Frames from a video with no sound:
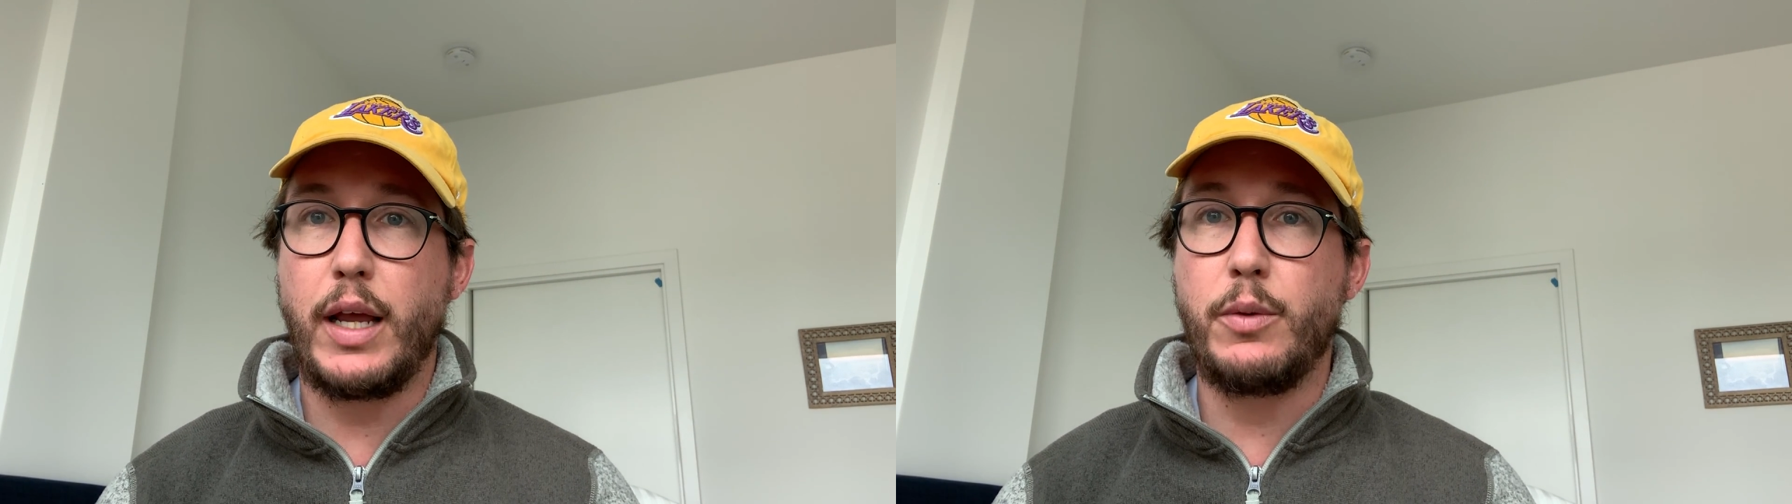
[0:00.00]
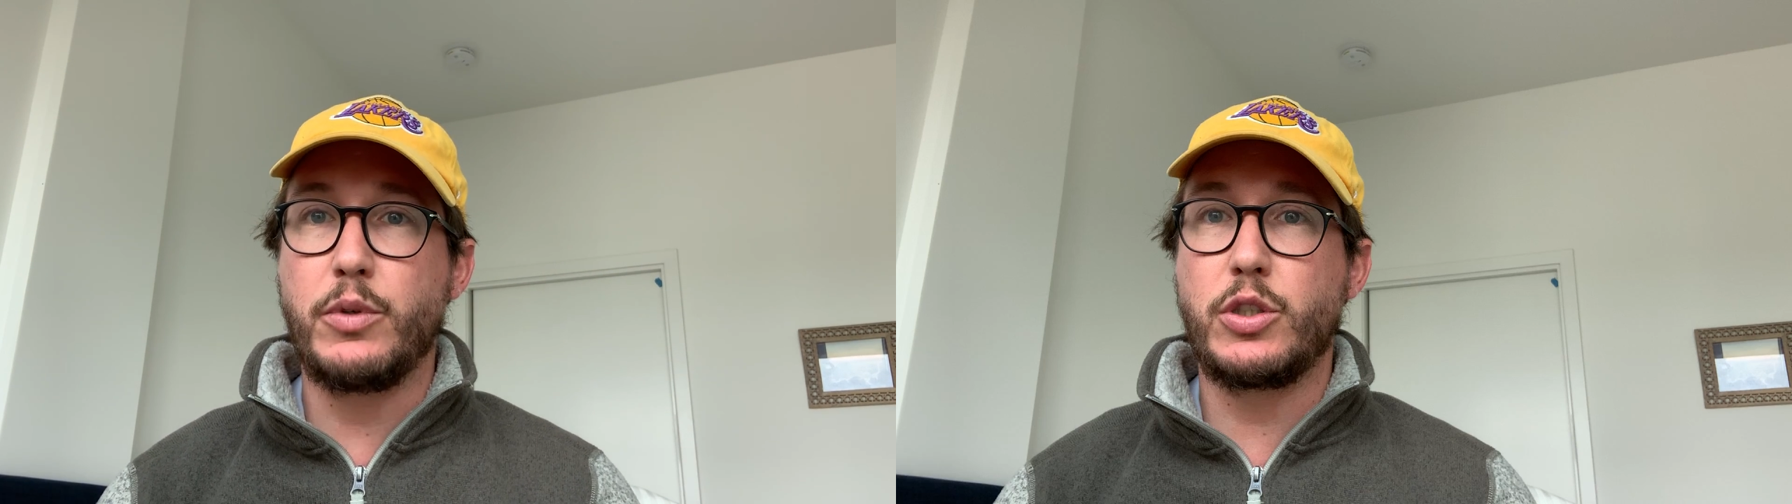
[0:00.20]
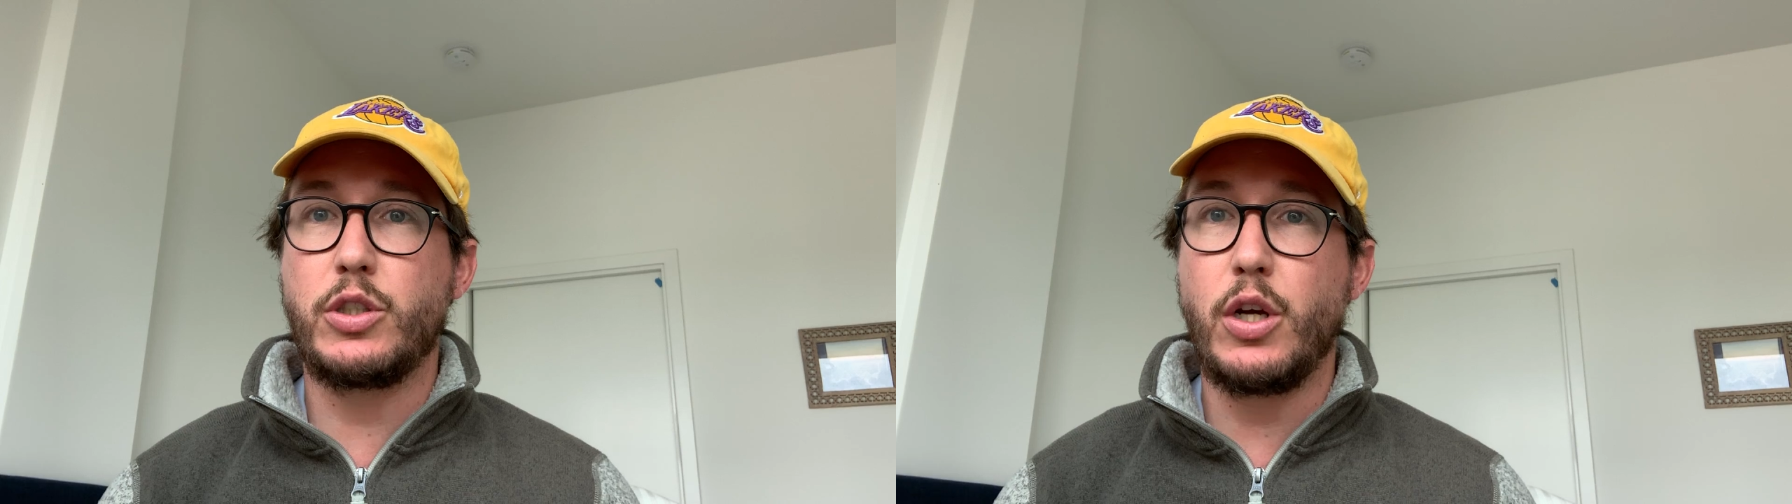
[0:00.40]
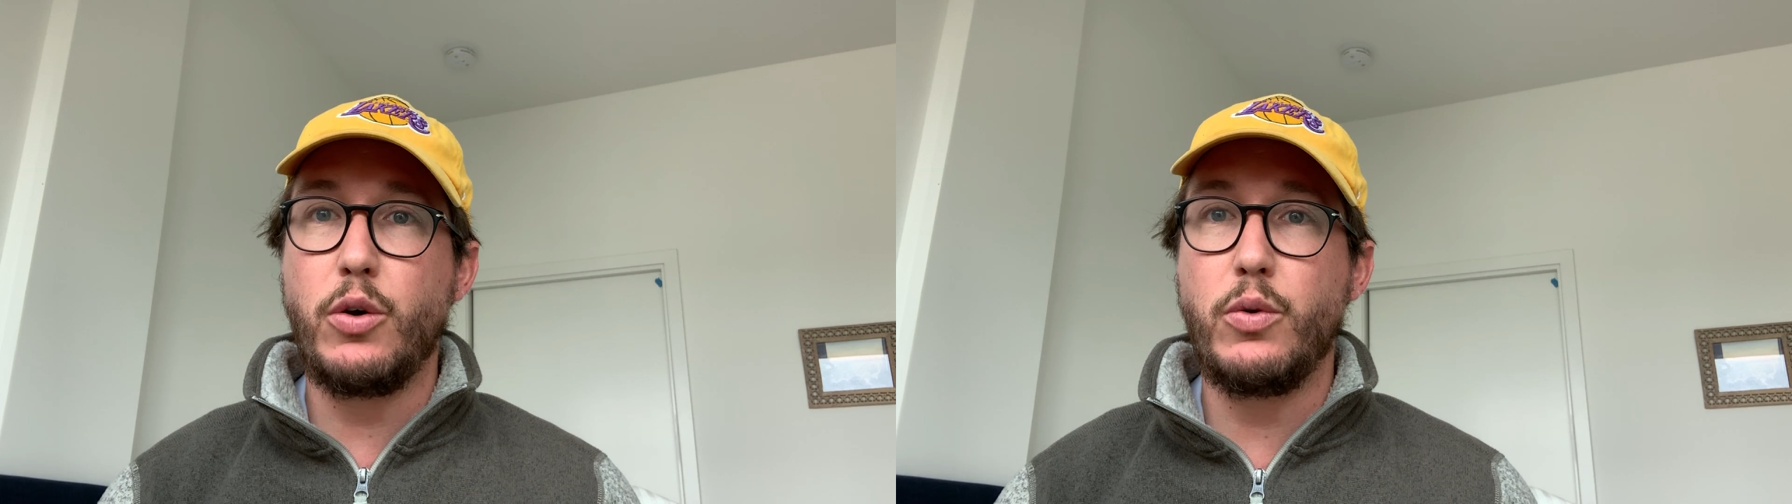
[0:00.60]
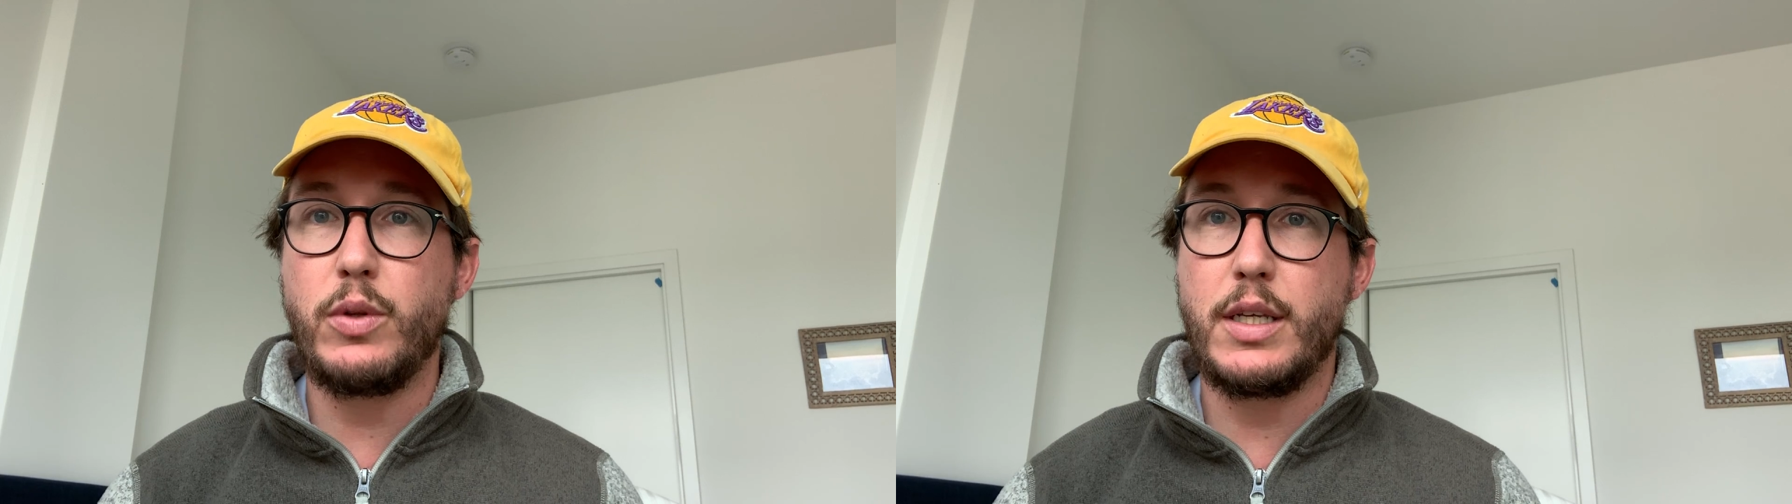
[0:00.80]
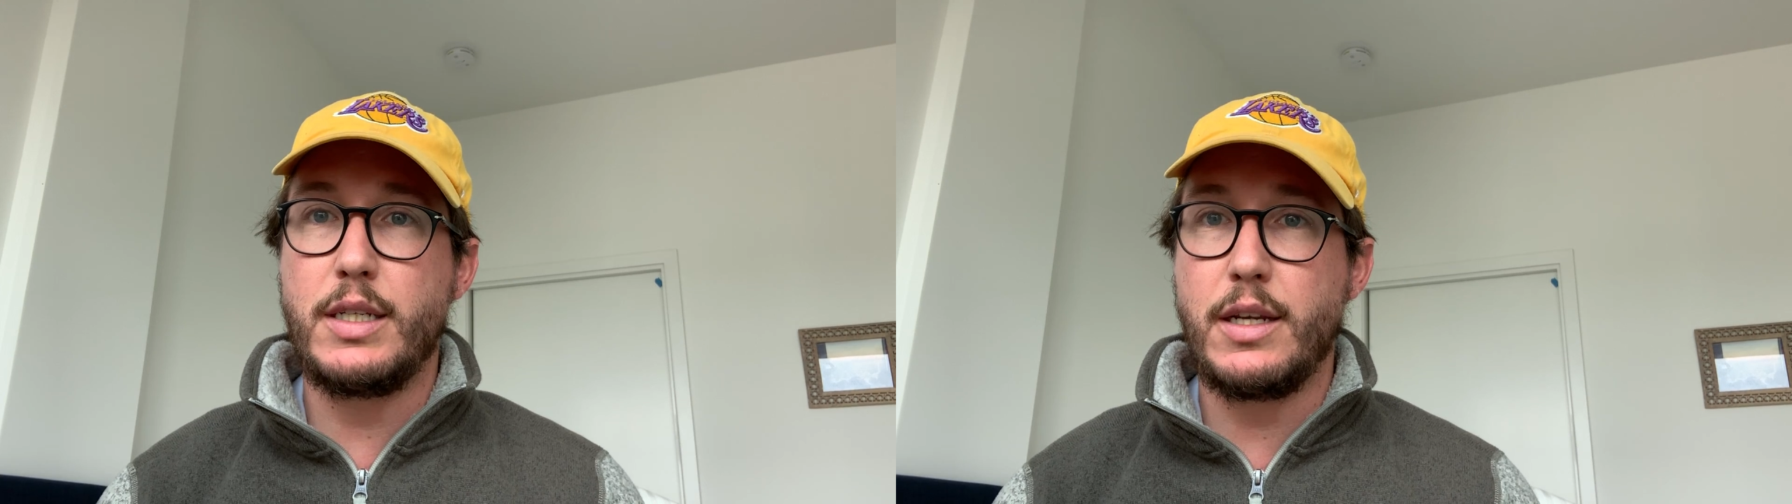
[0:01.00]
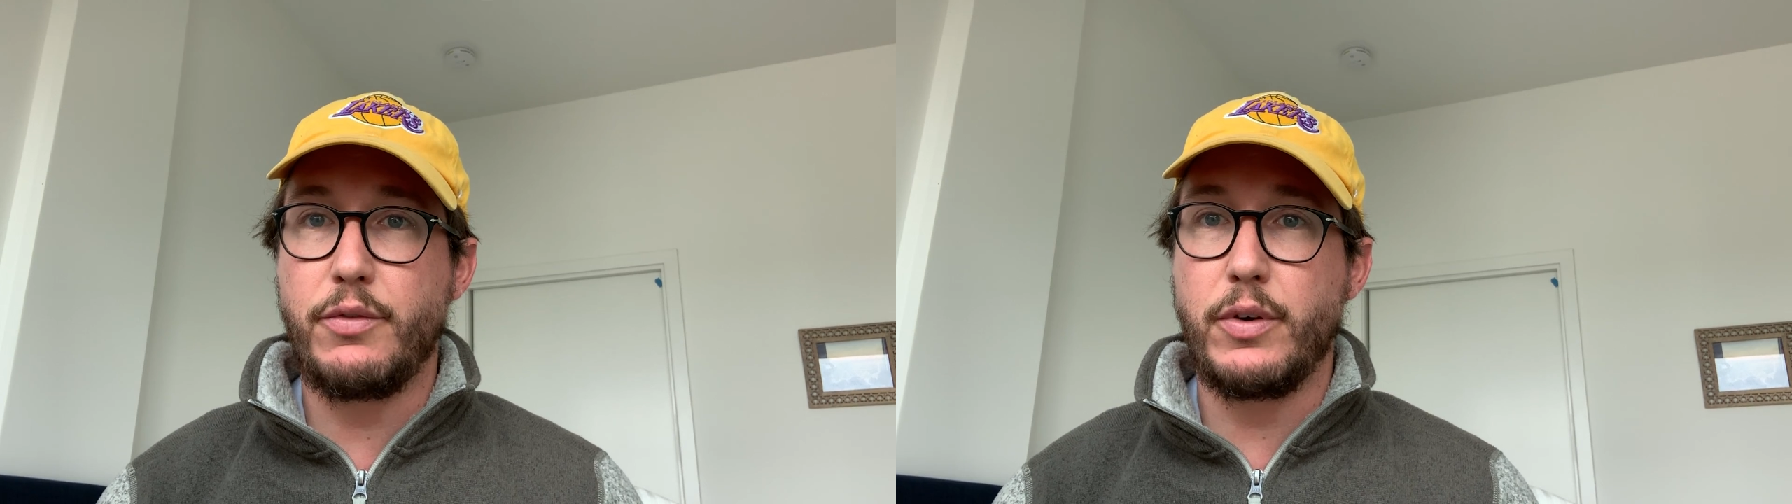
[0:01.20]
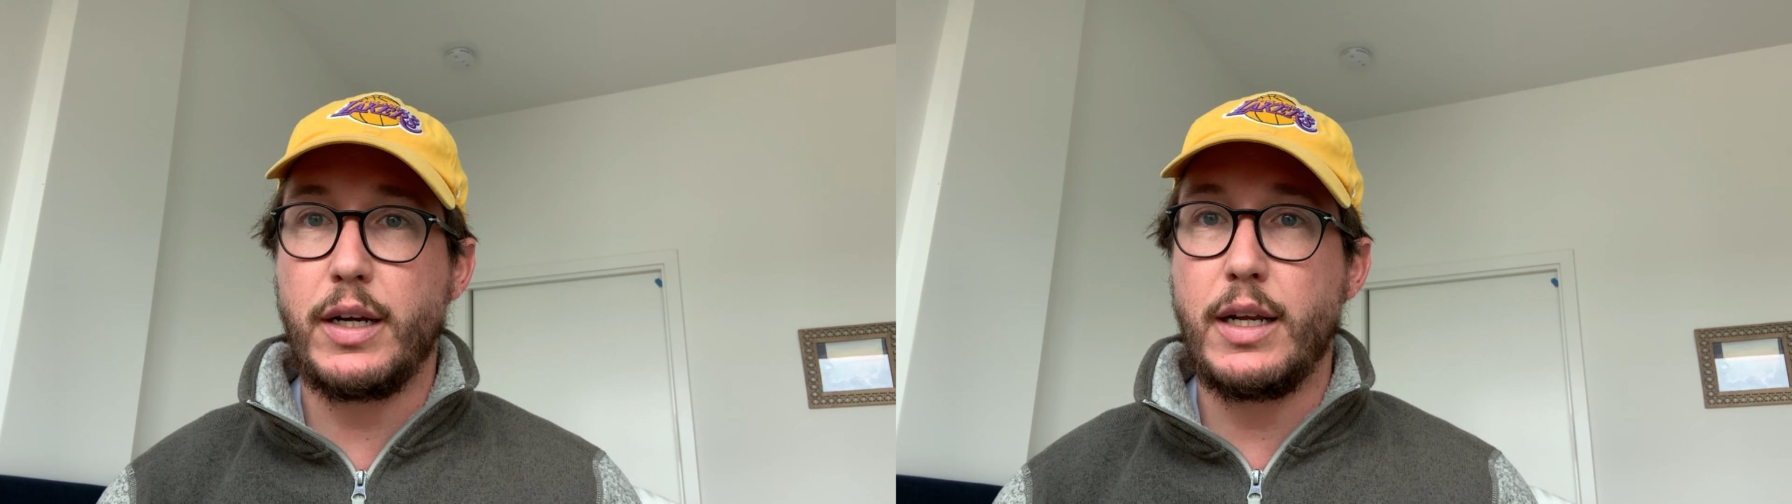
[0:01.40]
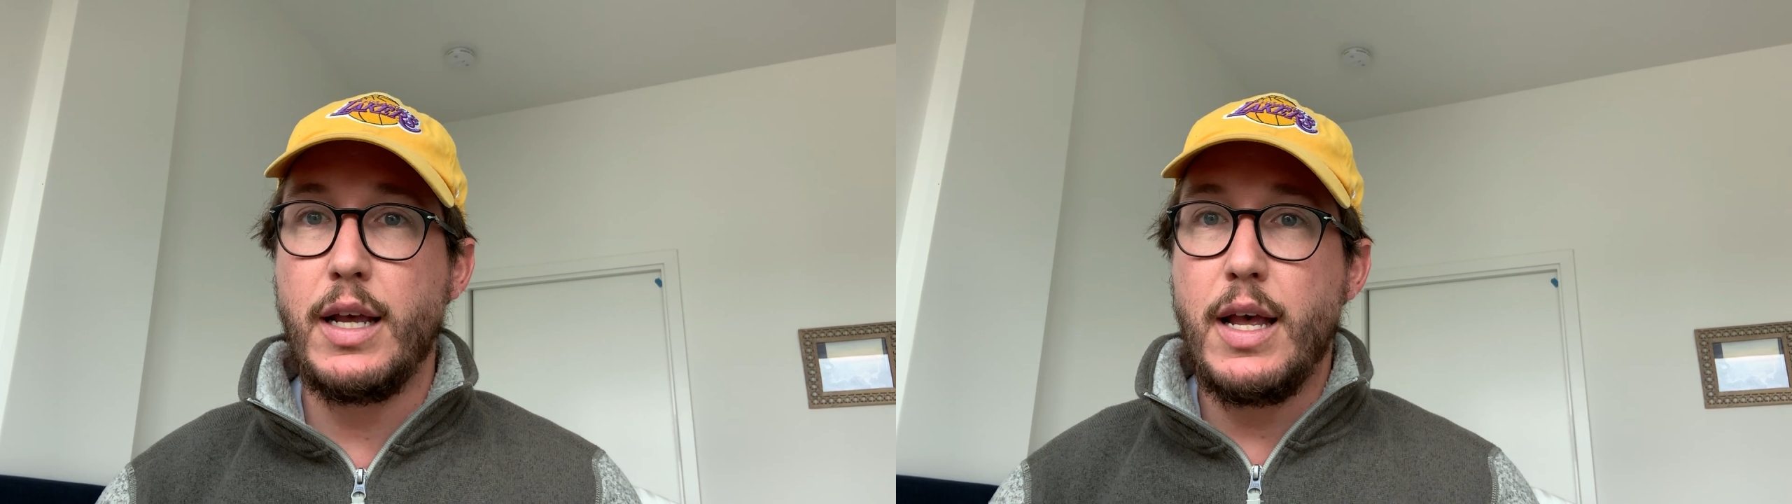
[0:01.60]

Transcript: and it will show the different